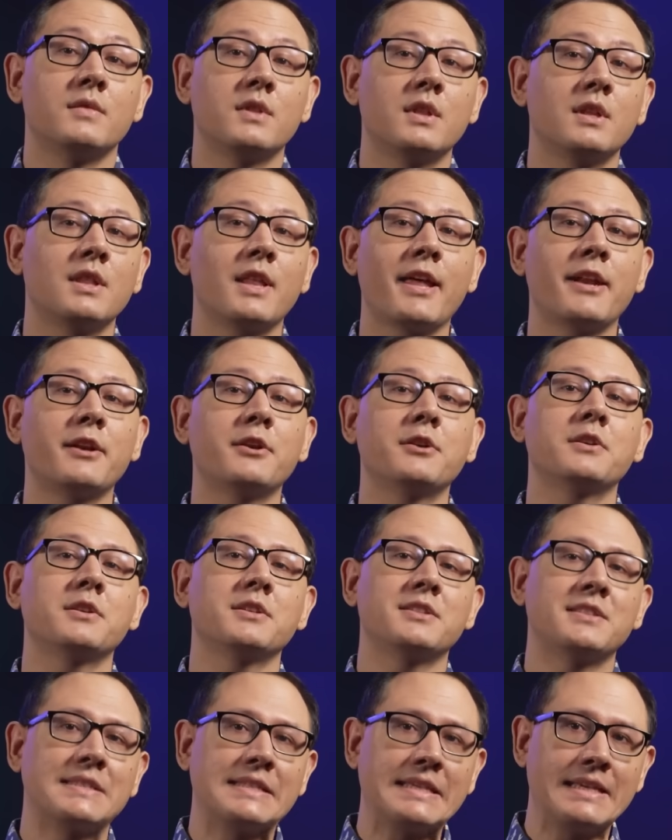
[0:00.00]
The
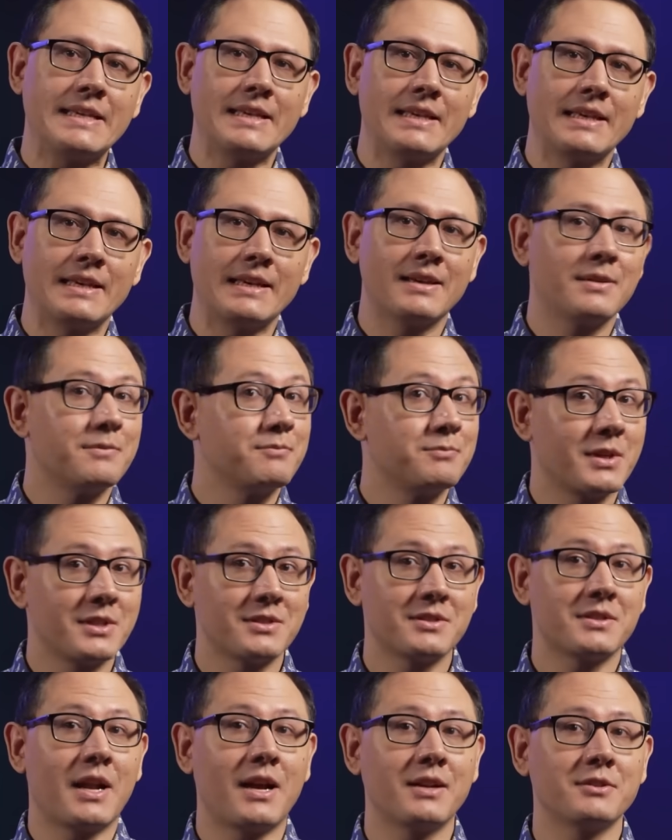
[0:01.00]
letter C.
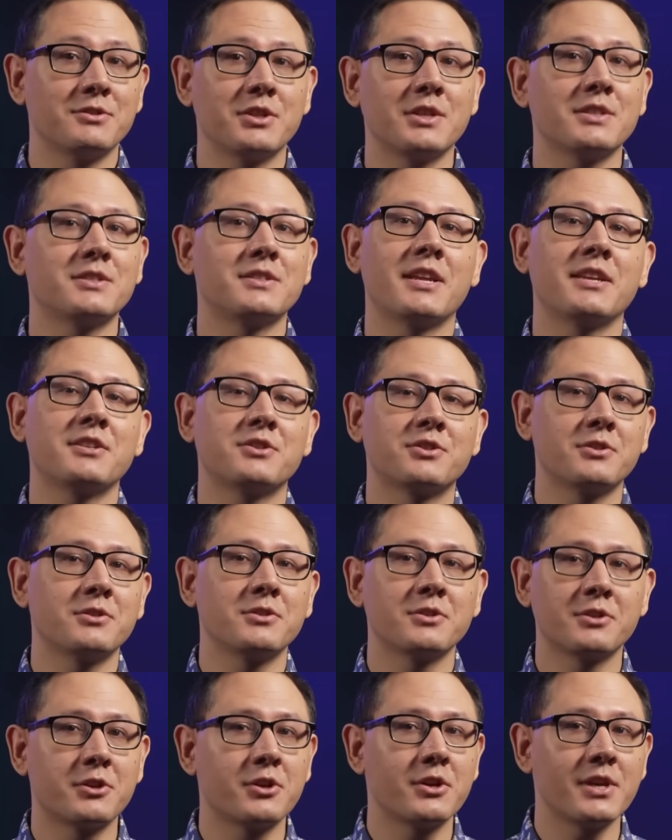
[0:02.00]
It's not just a
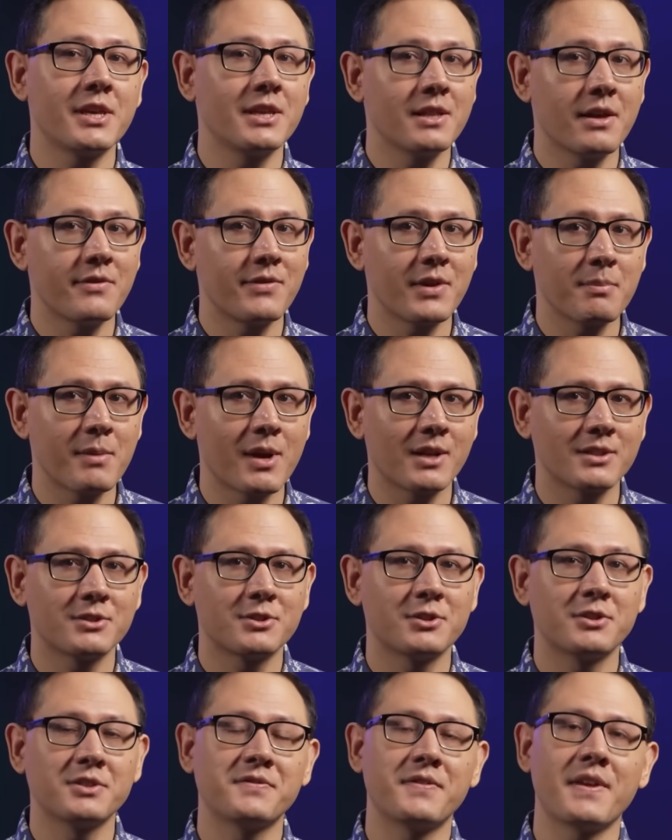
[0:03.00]
certain cookie loving
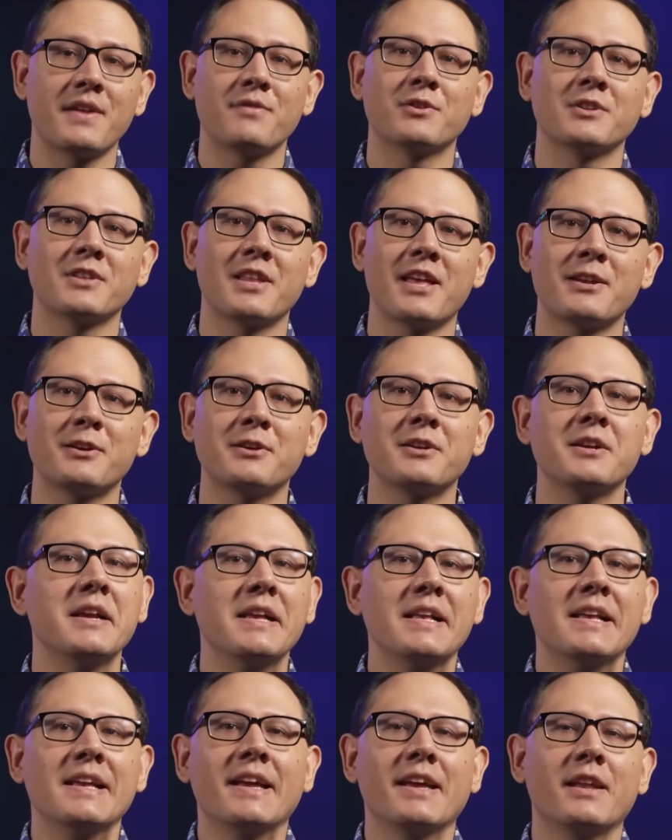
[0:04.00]
monster's favorite letter,
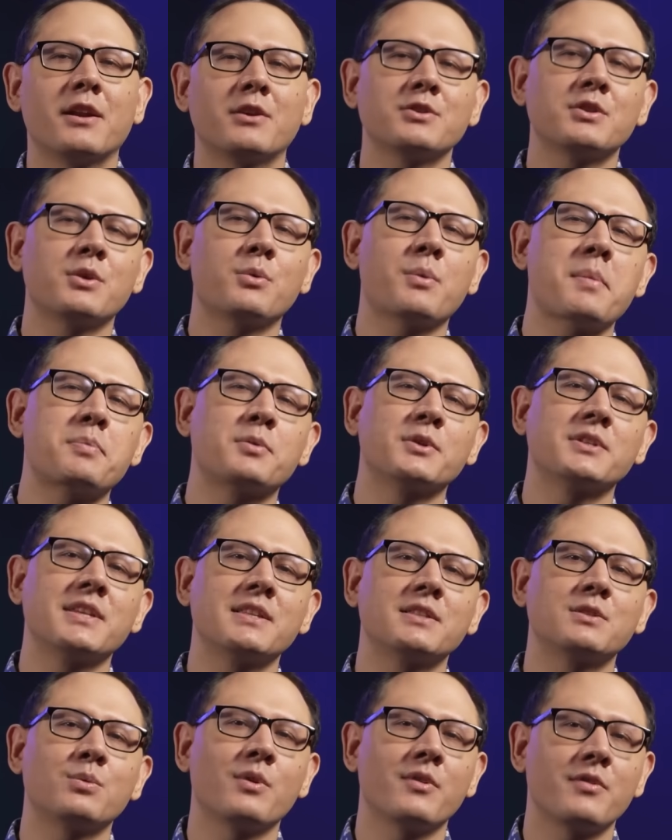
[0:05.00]
it also
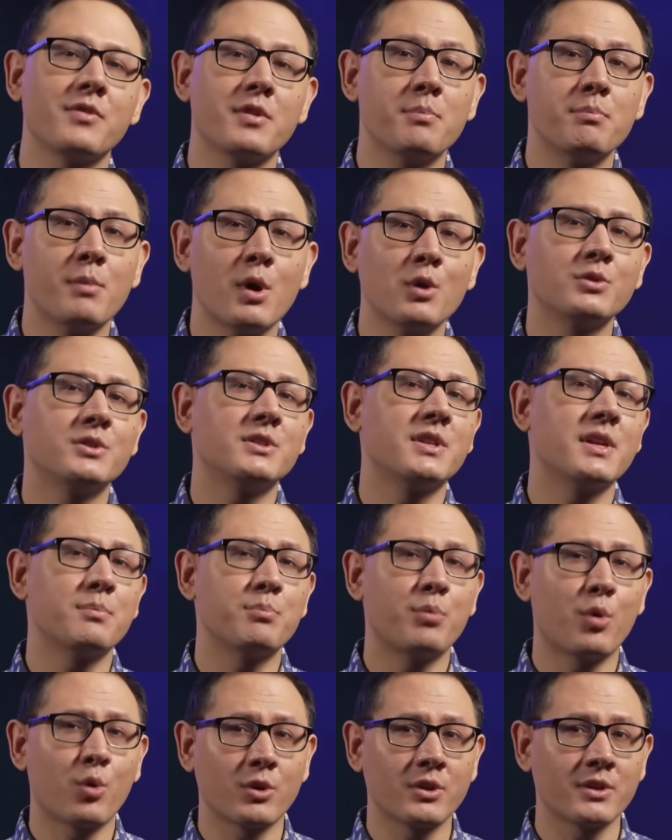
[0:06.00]
represents one of the most
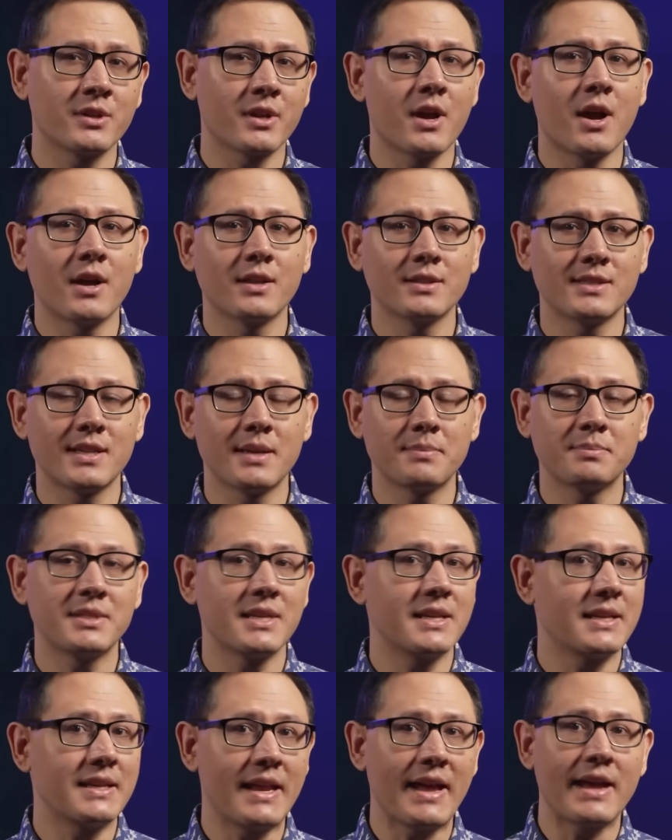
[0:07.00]
important concepts
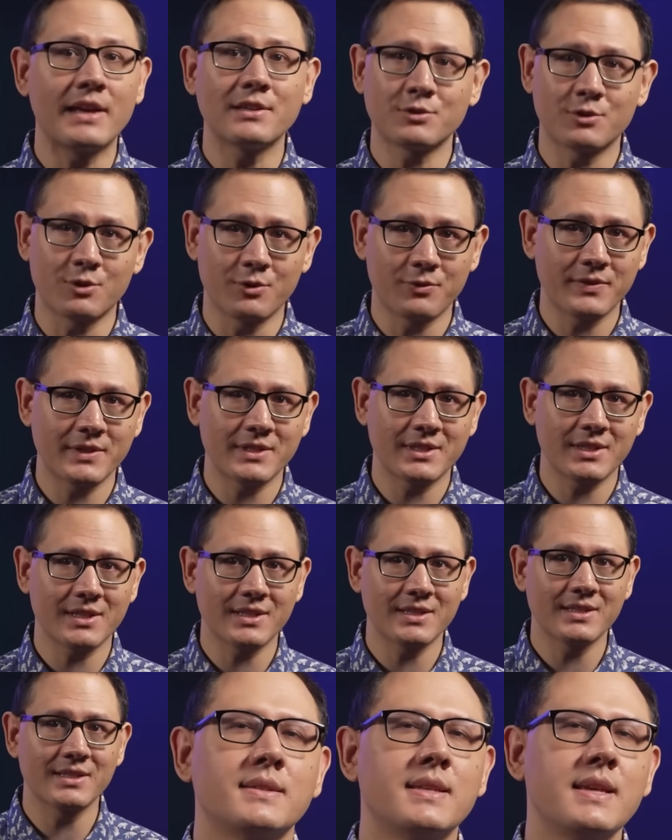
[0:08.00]
in
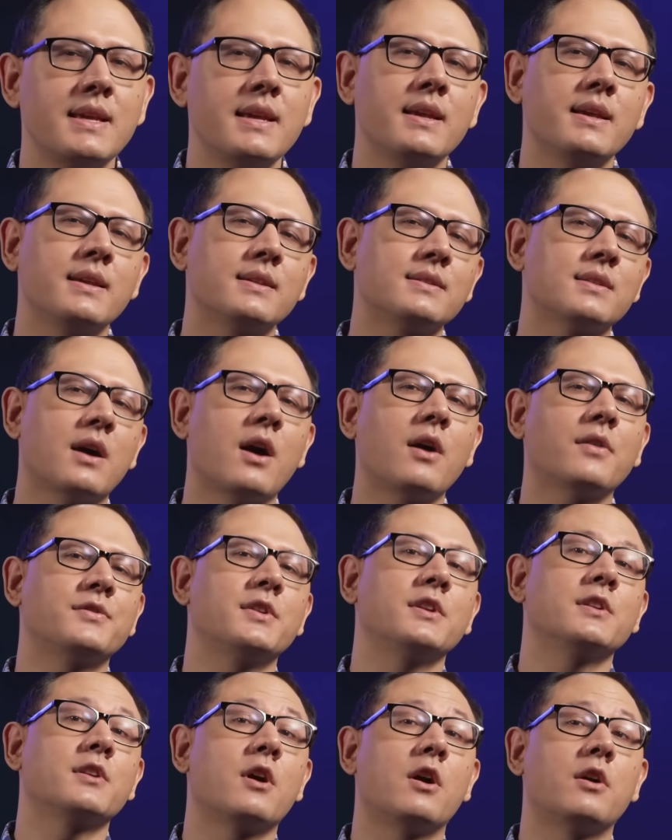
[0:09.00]
astrophysics. C is
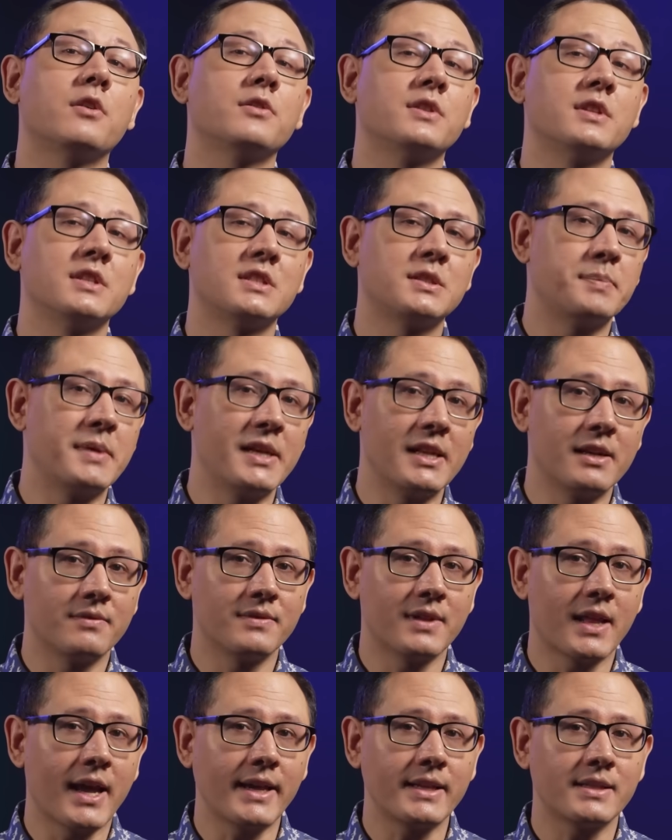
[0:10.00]
often called the speed
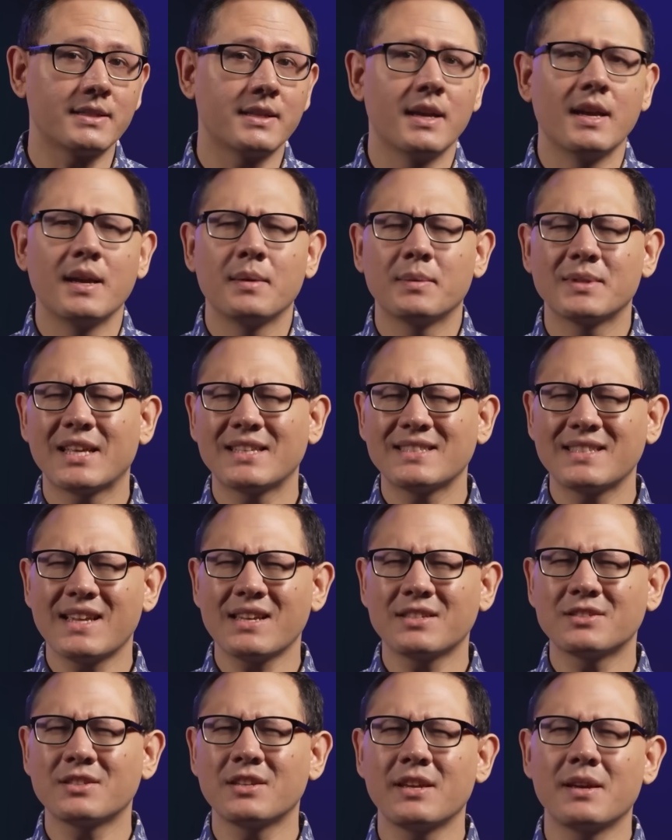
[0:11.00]
of light, but that's
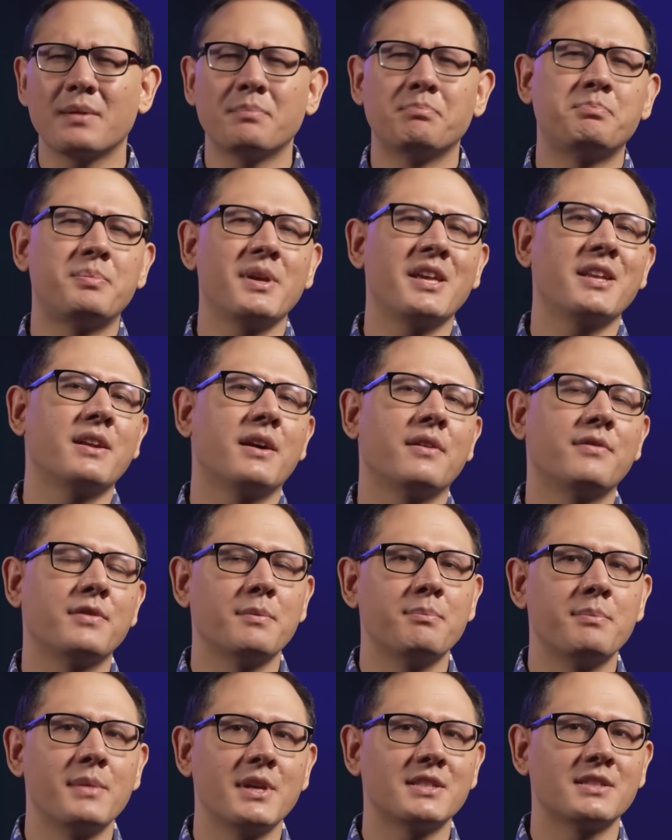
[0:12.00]
actually a bit of a
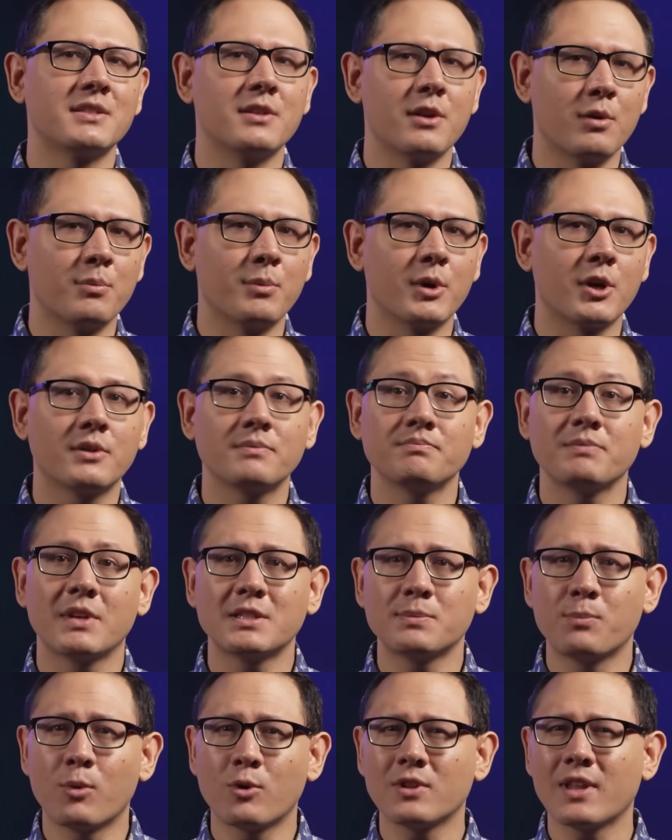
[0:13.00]
misnomer.
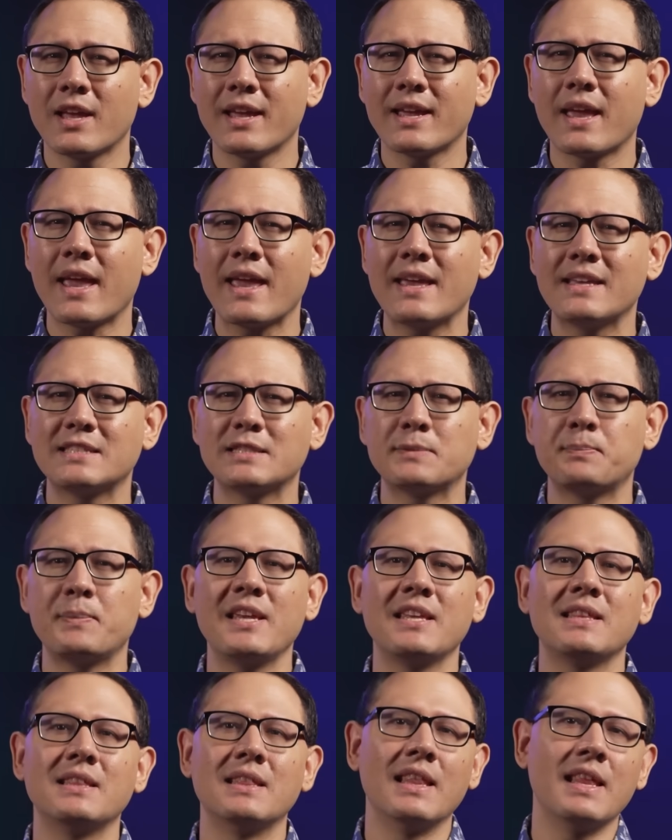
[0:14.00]
It's more like a
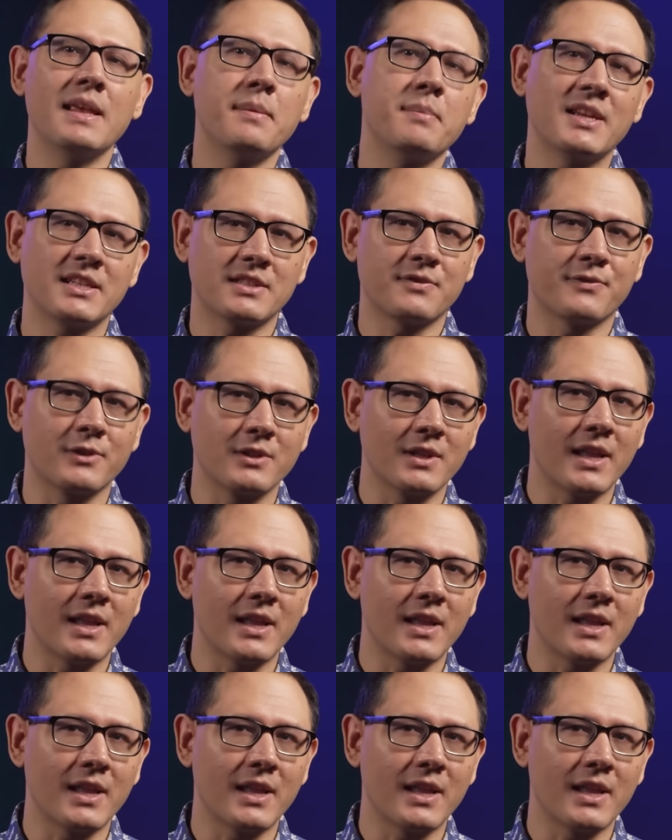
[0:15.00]
speed limit for